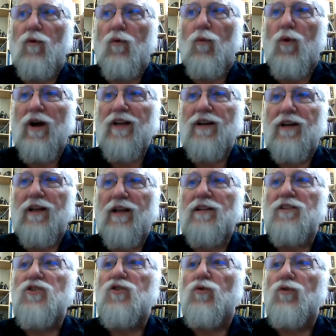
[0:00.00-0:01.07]
White and
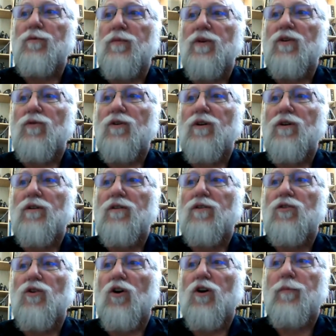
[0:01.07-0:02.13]
Stuart Milk to talk